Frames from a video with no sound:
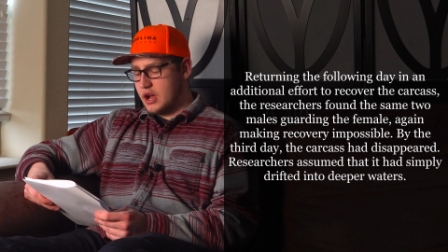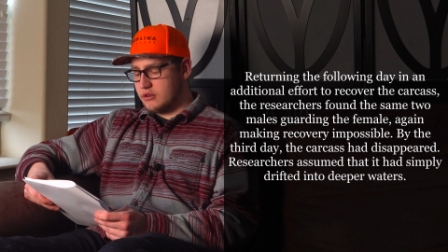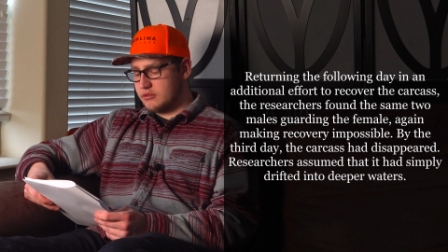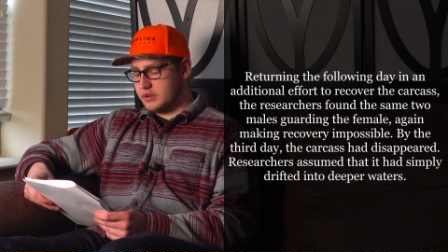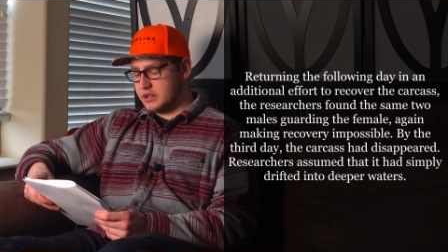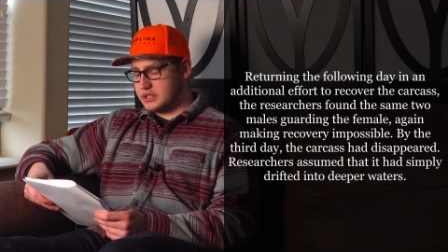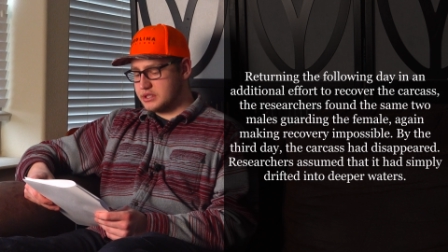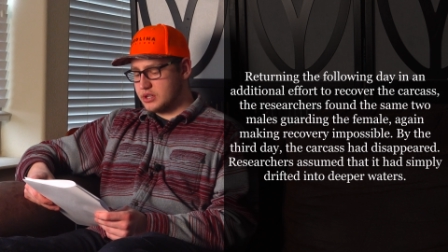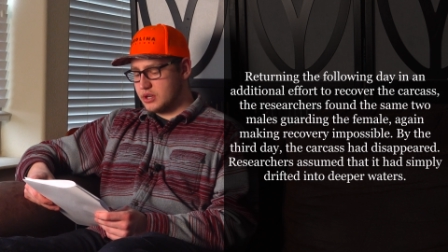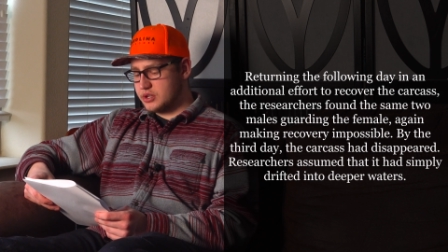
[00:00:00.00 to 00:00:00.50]

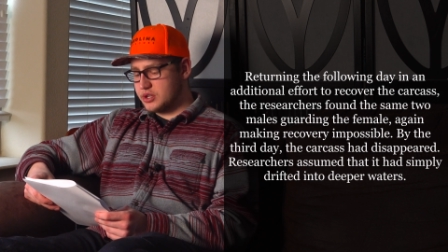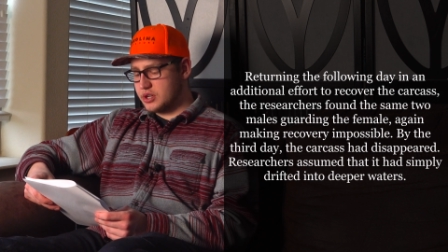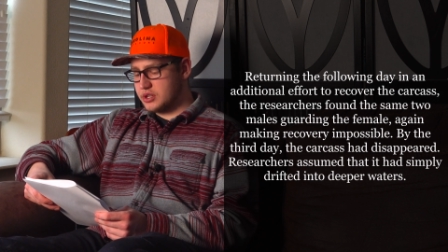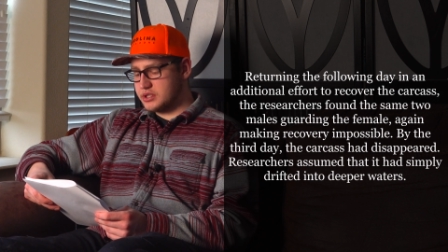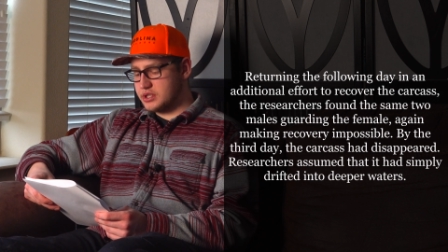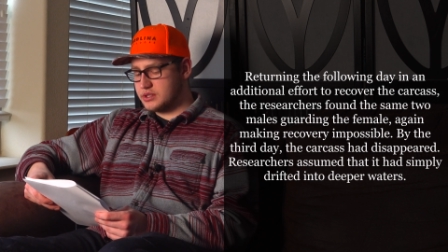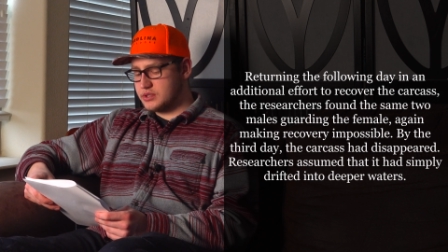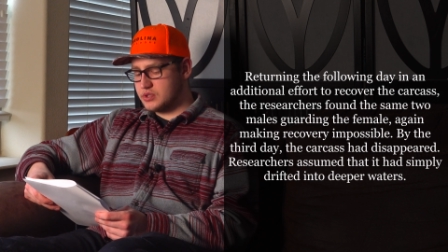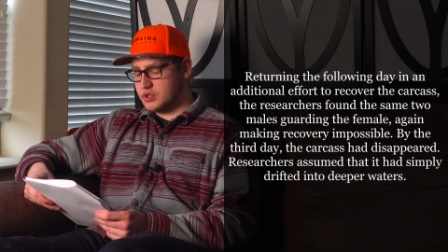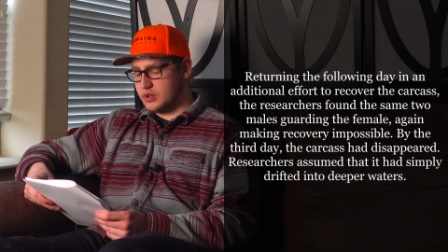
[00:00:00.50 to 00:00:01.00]

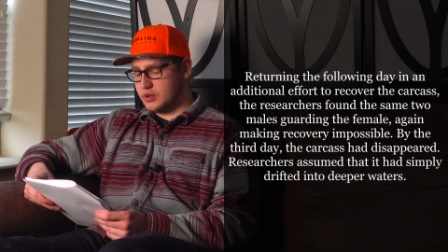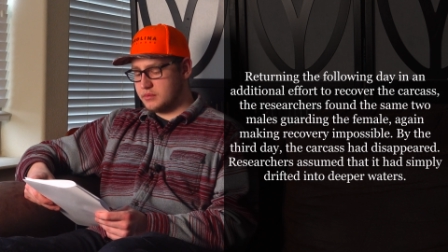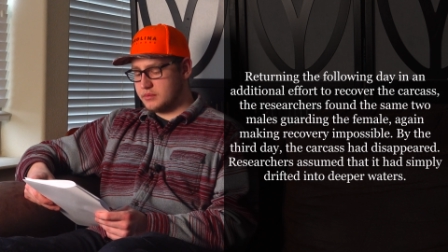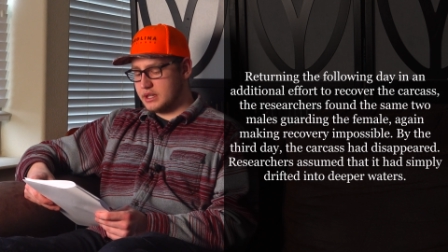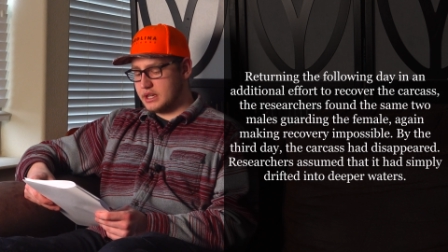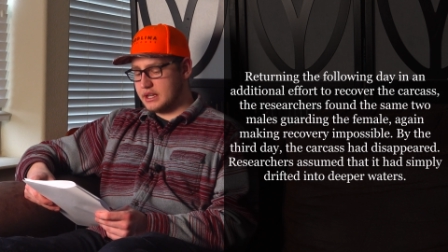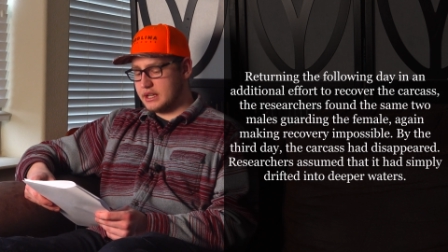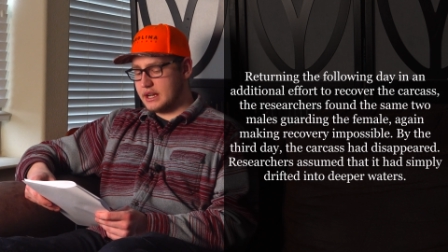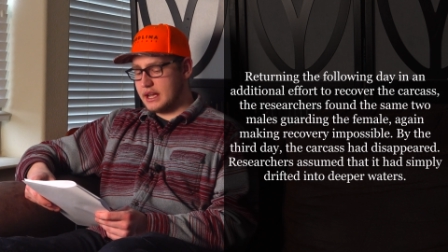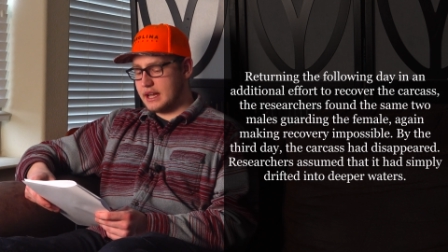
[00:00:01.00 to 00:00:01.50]
Researchers assumed
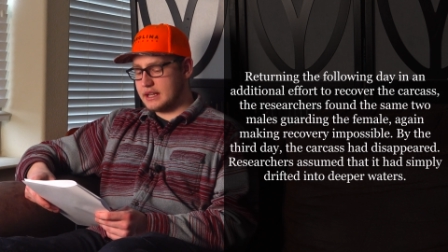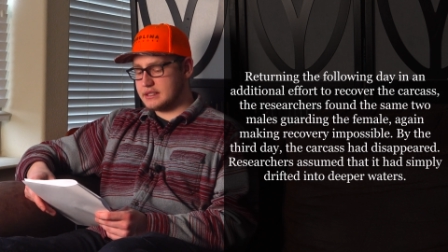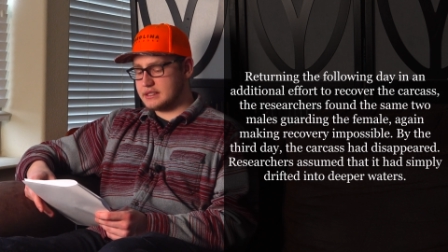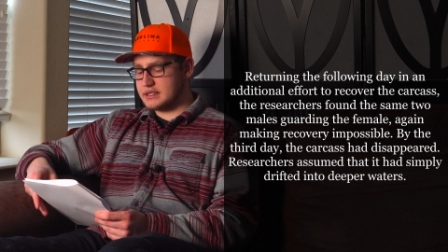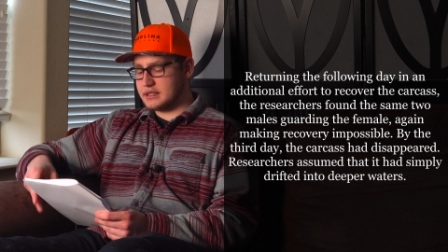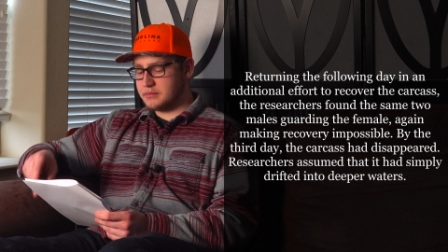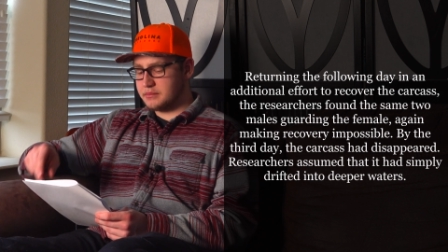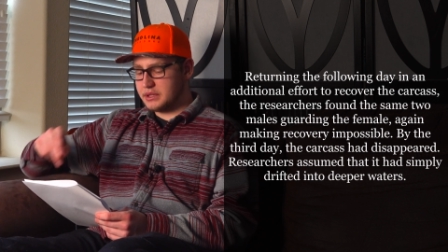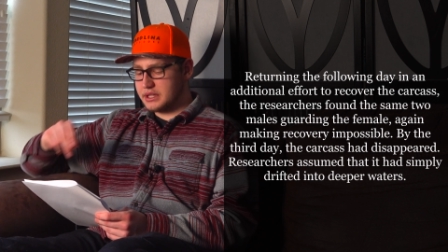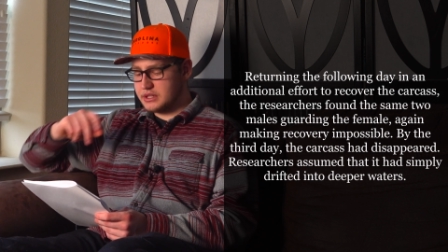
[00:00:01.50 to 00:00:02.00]
that it had
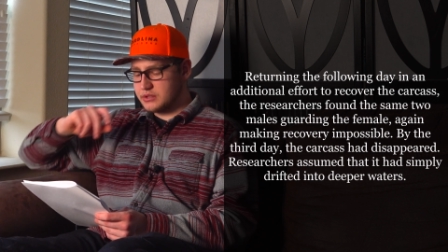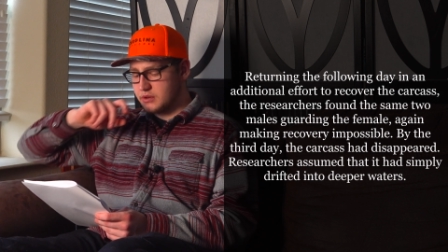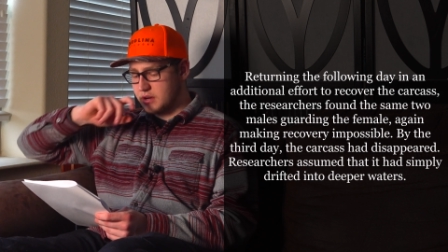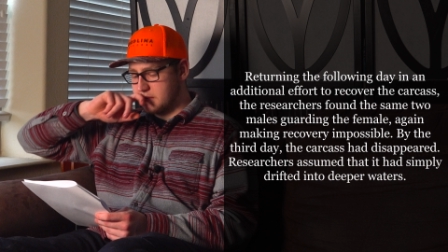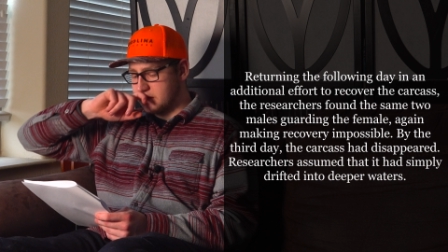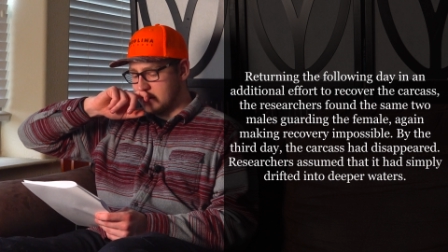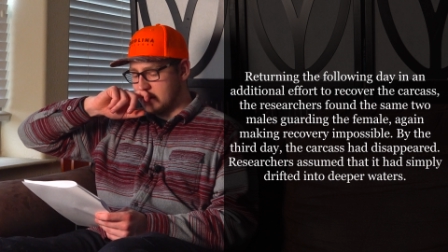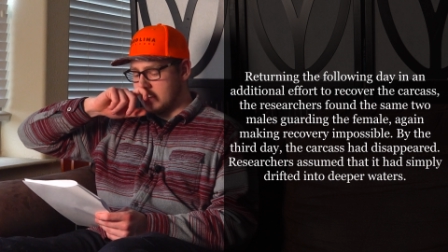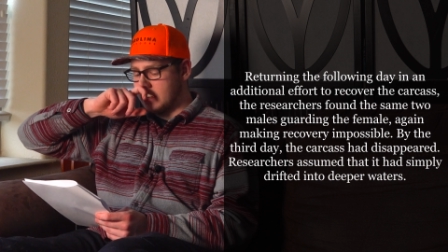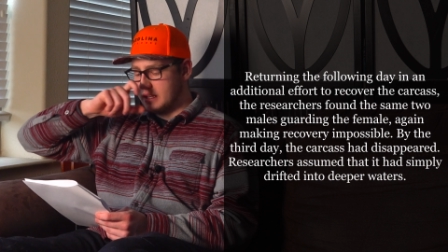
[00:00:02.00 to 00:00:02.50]
simply
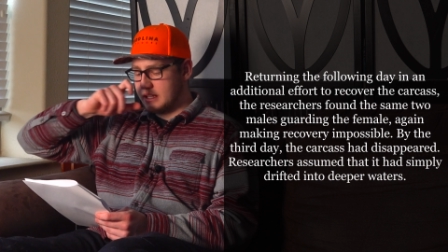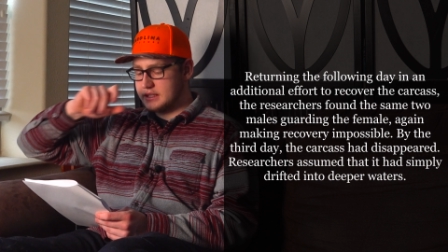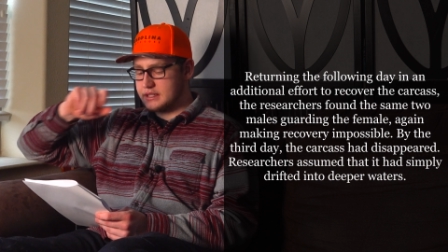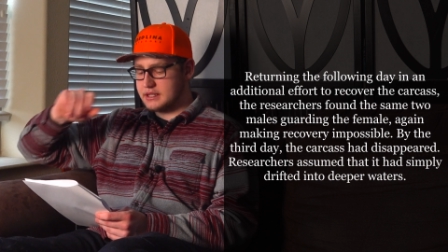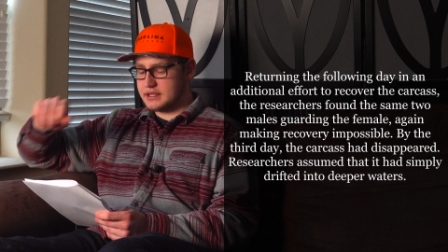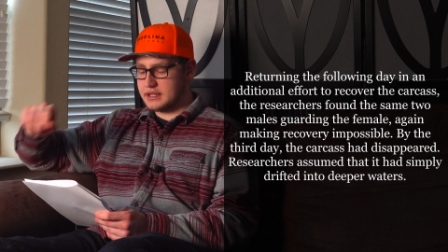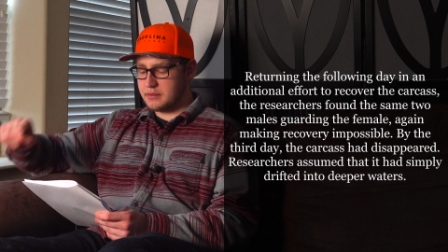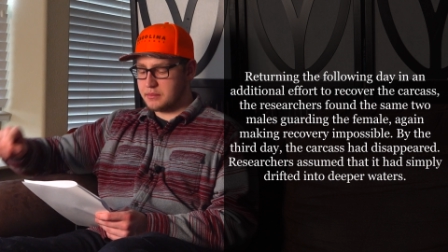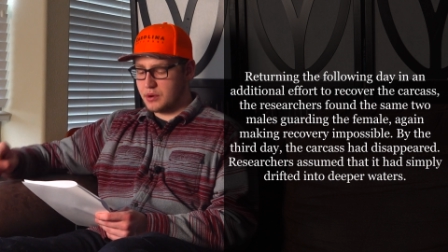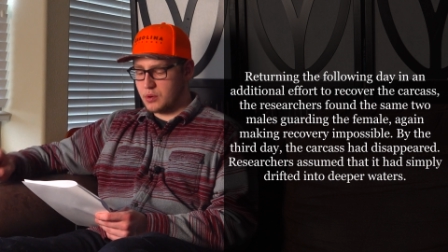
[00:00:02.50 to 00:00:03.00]
drifted into
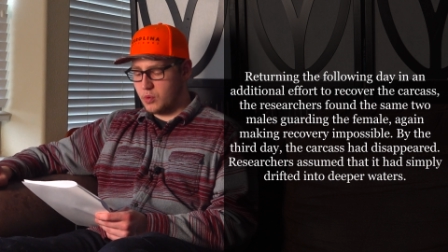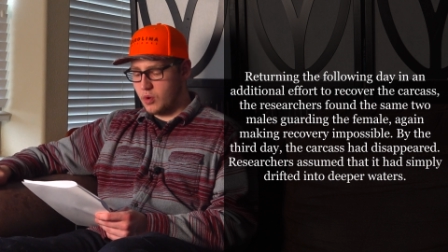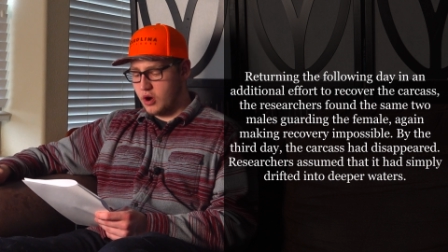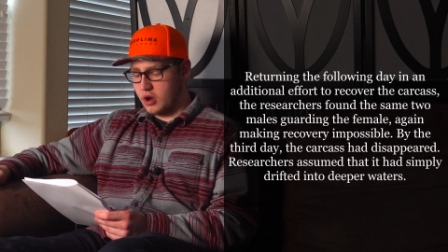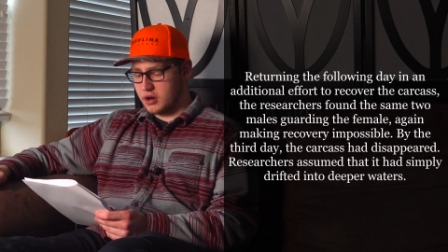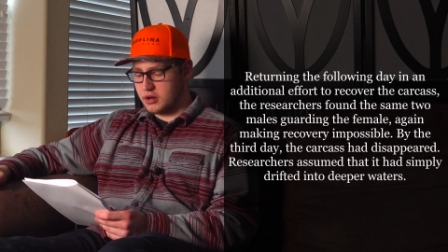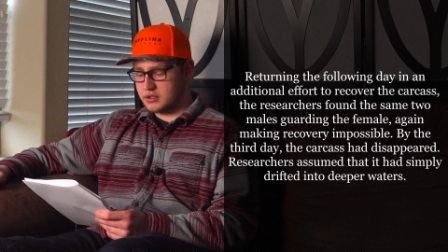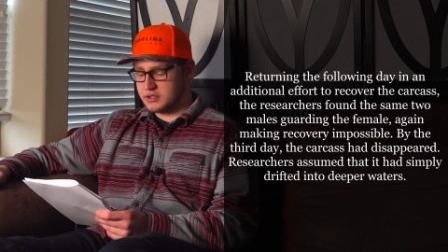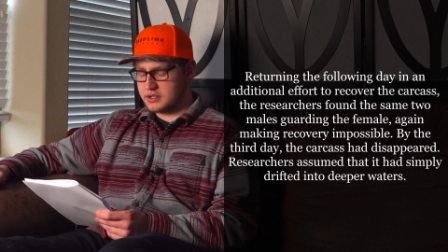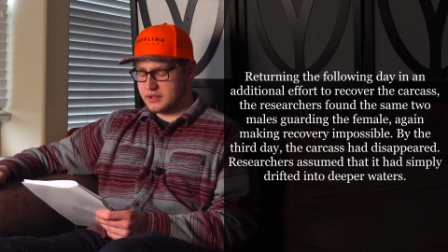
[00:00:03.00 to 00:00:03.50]
deeper
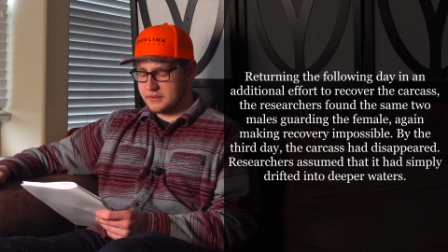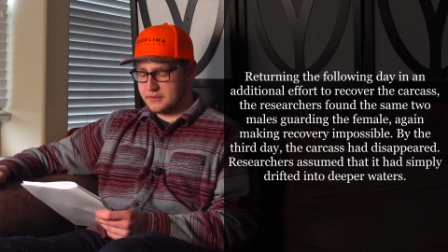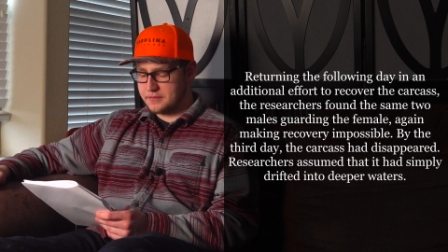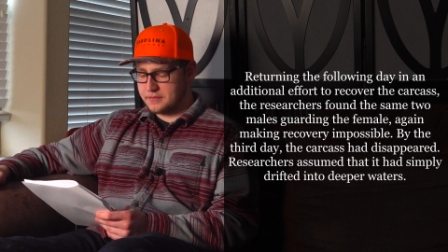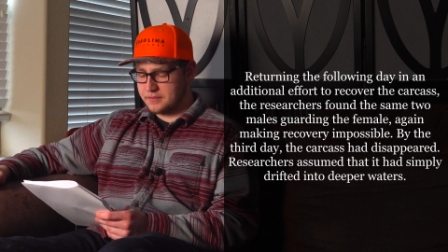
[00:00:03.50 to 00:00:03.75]
waters.